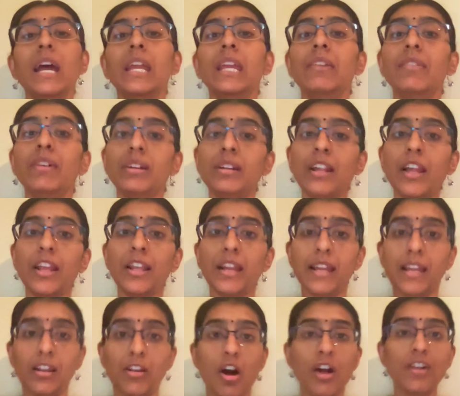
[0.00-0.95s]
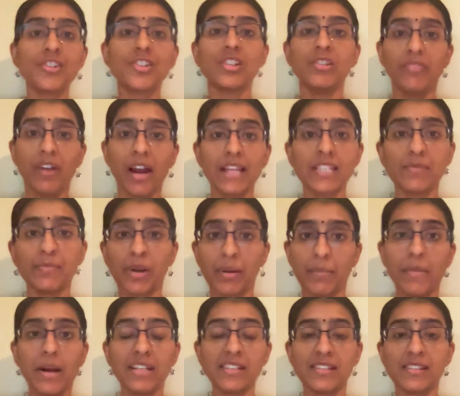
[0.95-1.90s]
Even Lord Shiva is
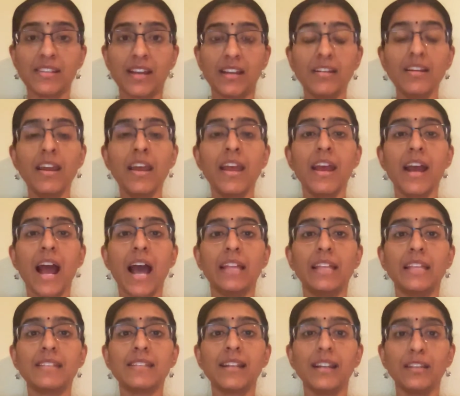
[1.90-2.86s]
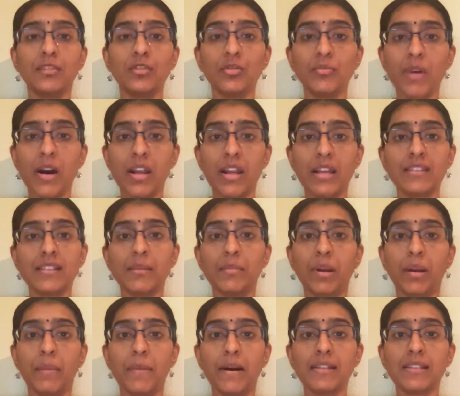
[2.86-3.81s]
Brahma's son, and then Sanat Kumaras are
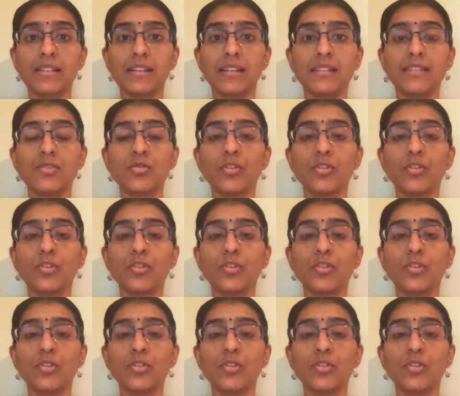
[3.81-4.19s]
Brahma's son.